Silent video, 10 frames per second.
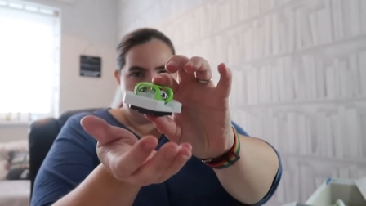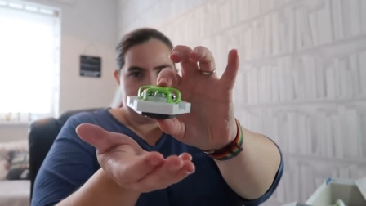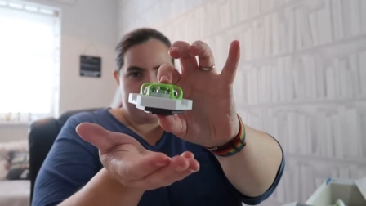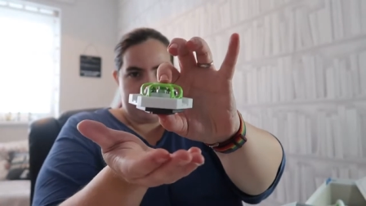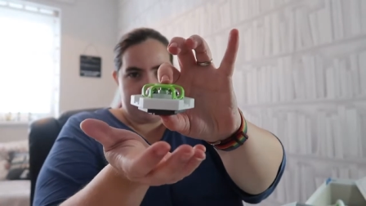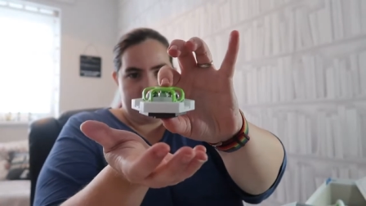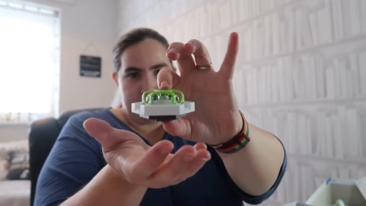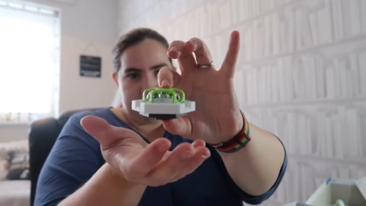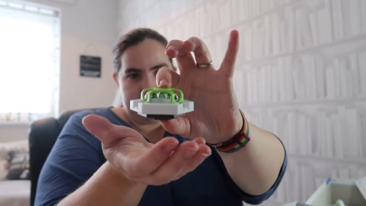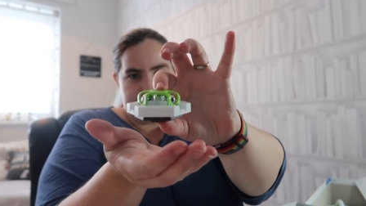when you want to go,
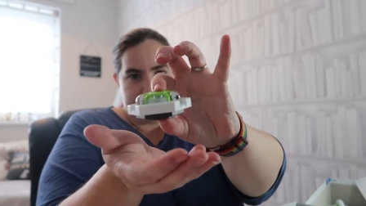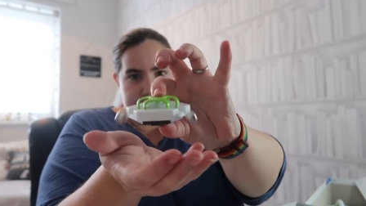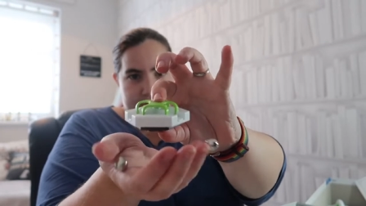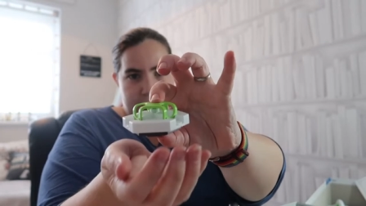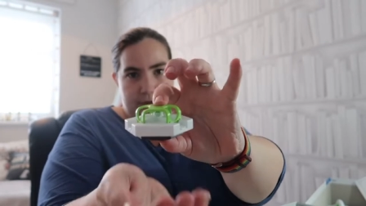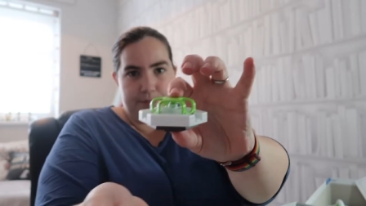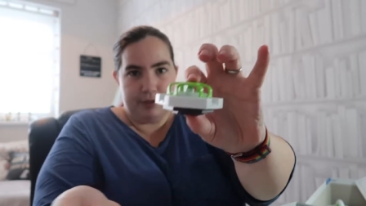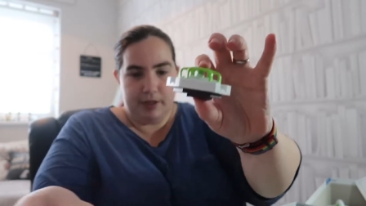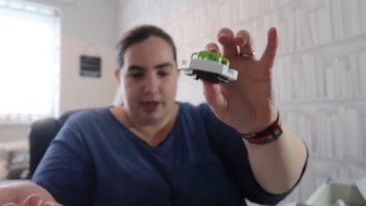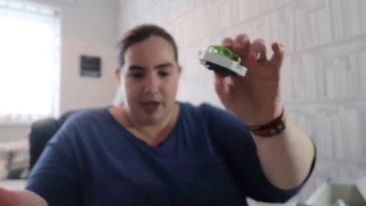you just press on top
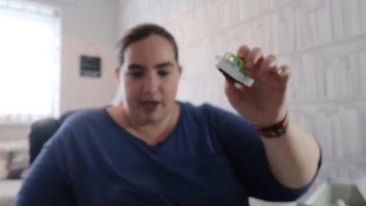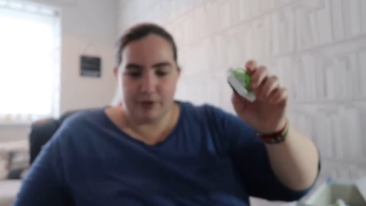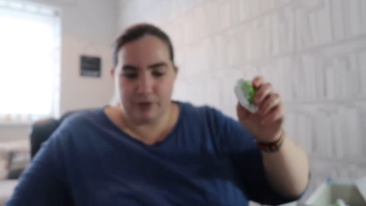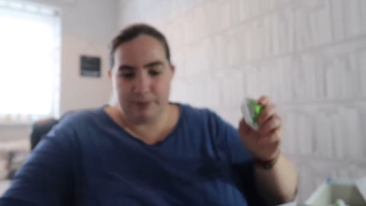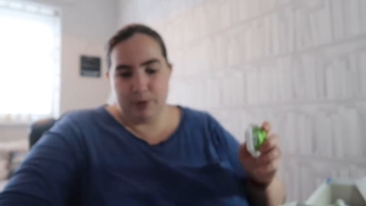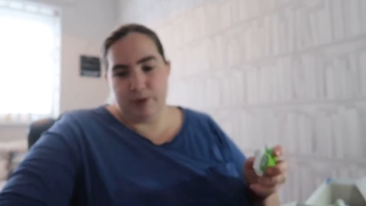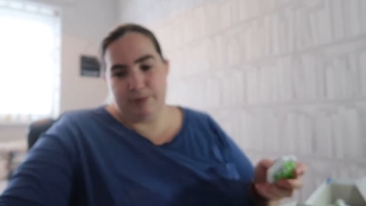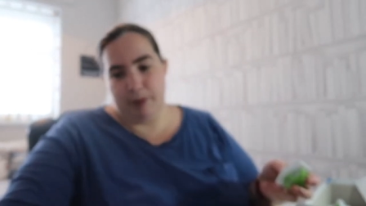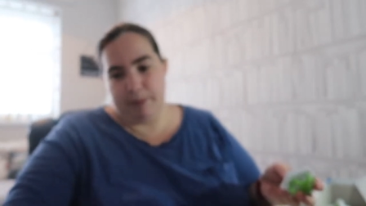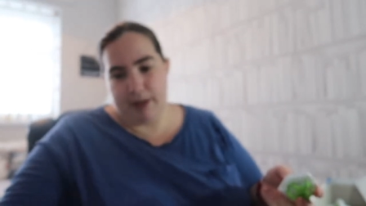and all the
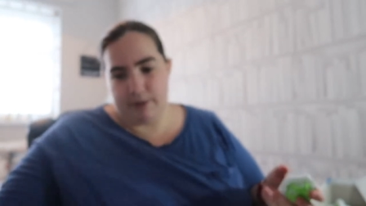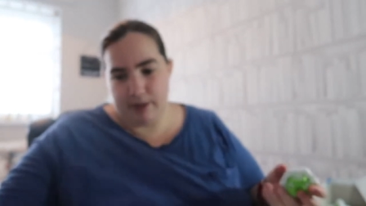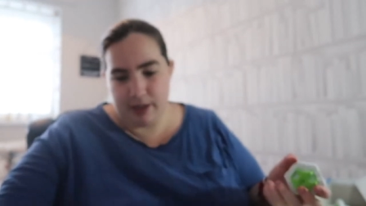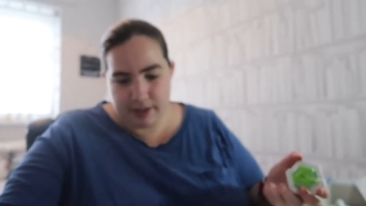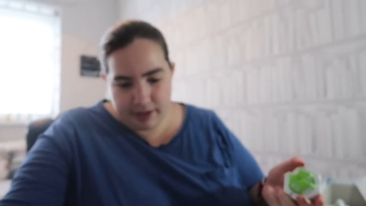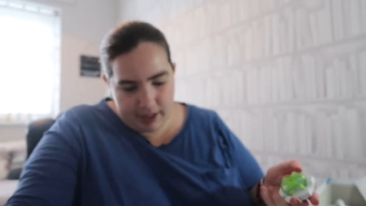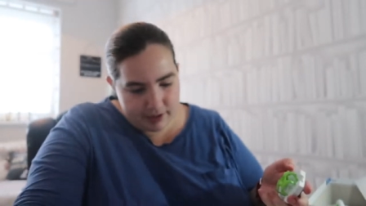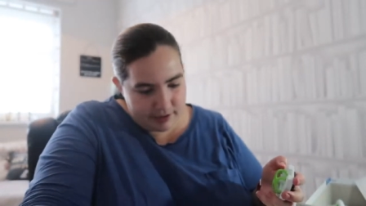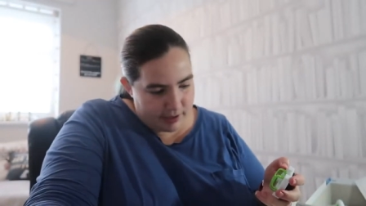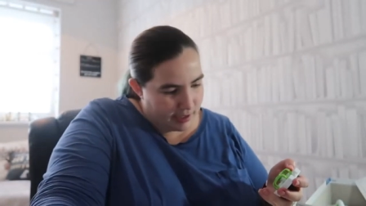balls pop out like that
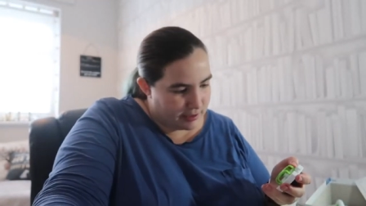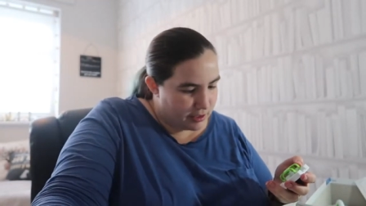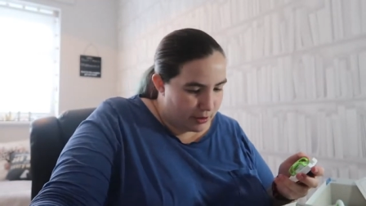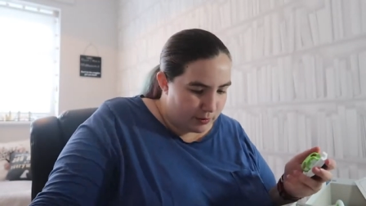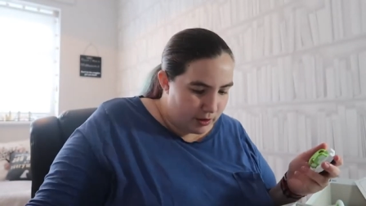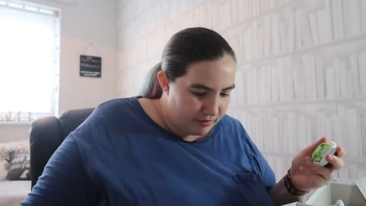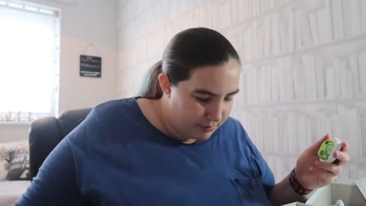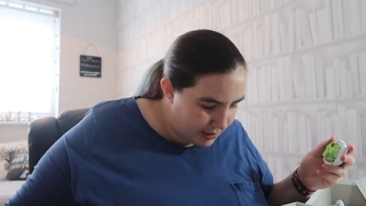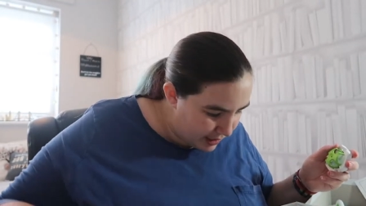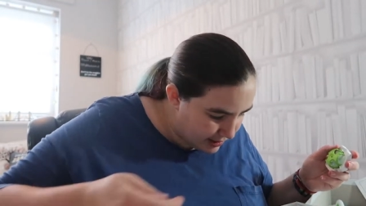and go all over
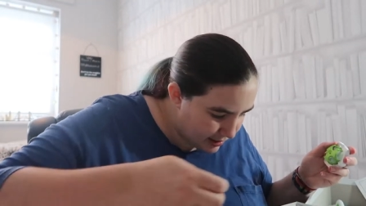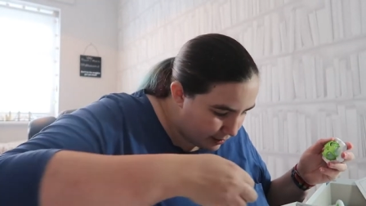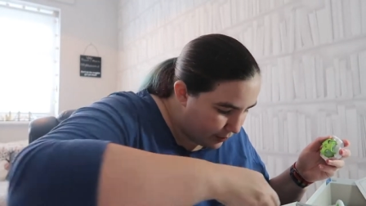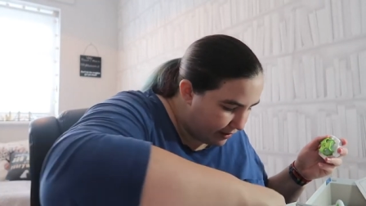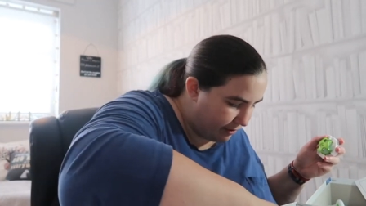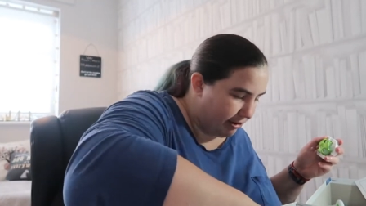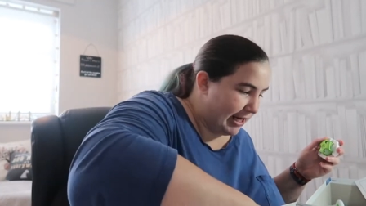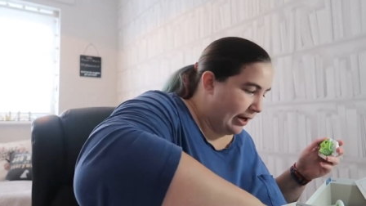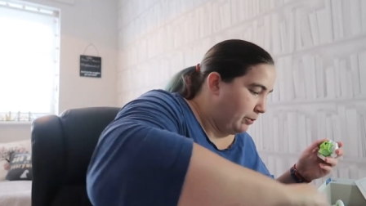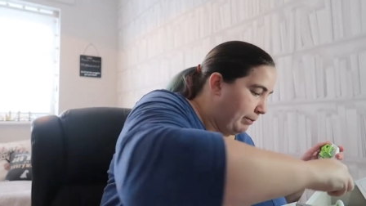my desk with a very
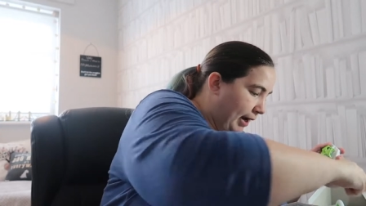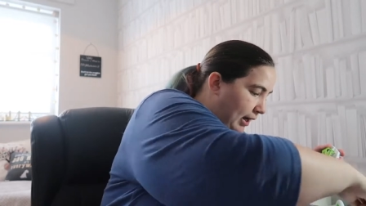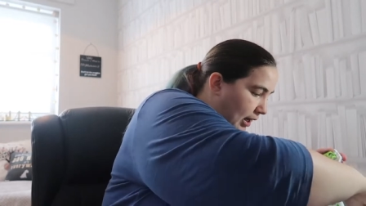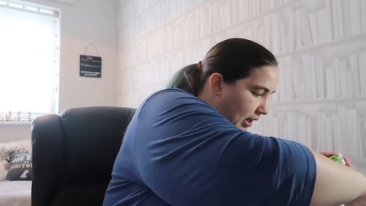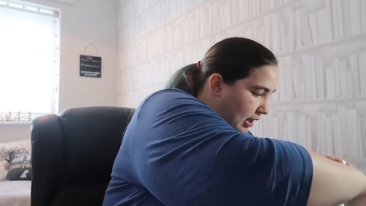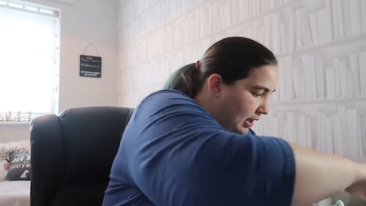loud bang.